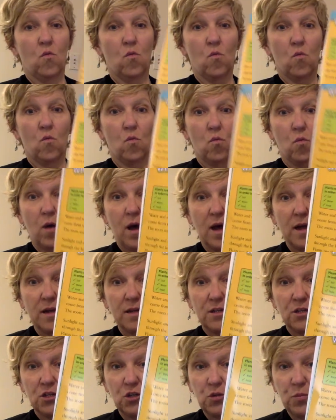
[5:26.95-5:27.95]
What
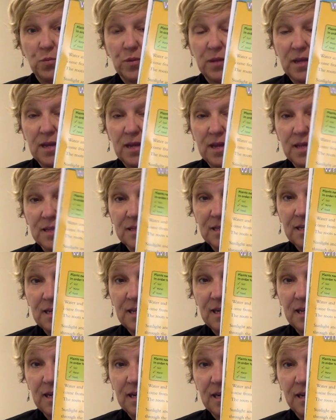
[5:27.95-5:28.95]
do plants
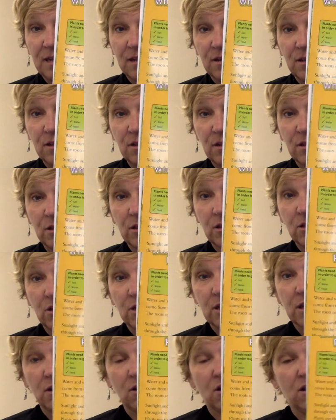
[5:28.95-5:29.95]
need?
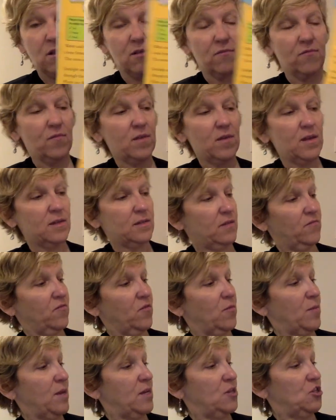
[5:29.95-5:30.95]
Look at all of this
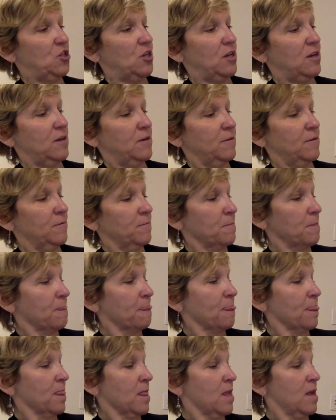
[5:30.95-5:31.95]
information.
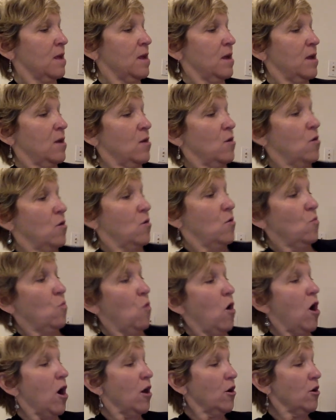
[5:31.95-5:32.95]

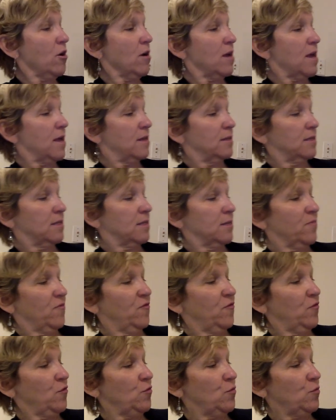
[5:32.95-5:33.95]
Water and some
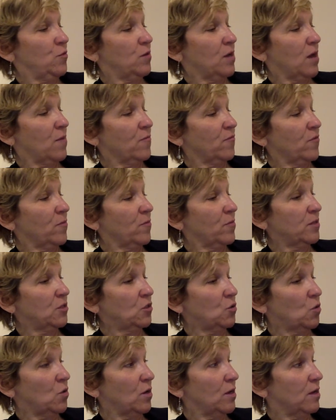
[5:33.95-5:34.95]
food come from the
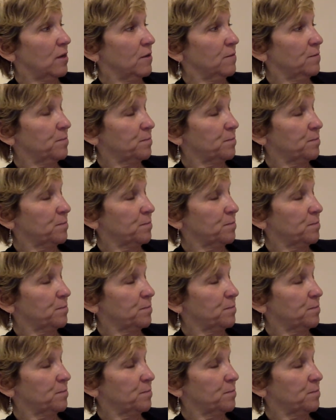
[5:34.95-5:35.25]
soil.